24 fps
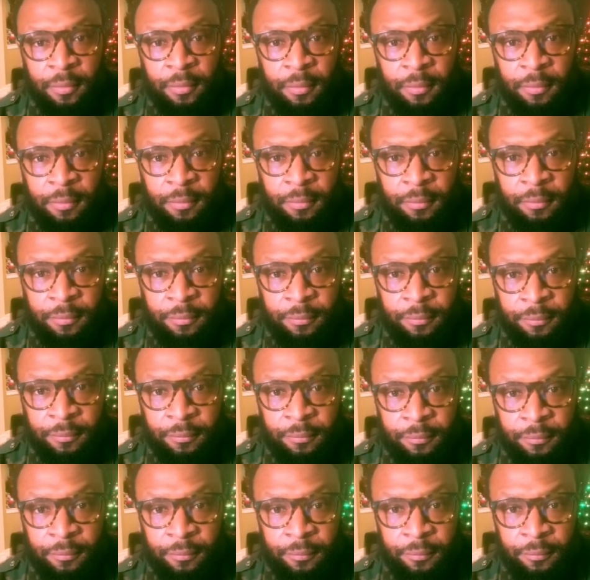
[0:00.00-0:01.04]

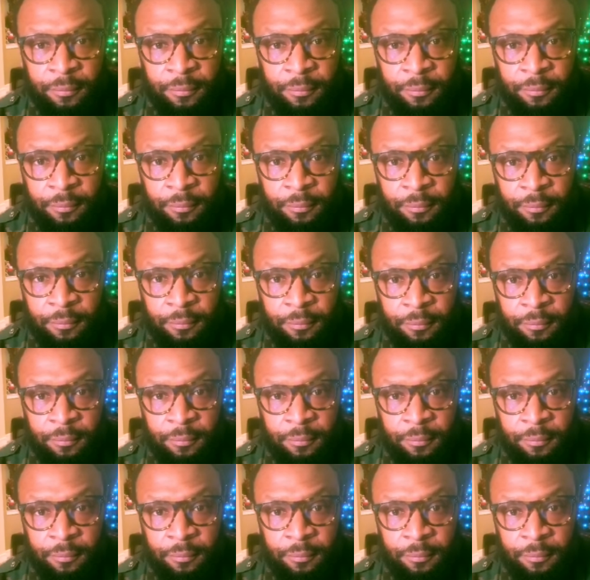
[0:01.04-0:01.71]
Nobody speaks.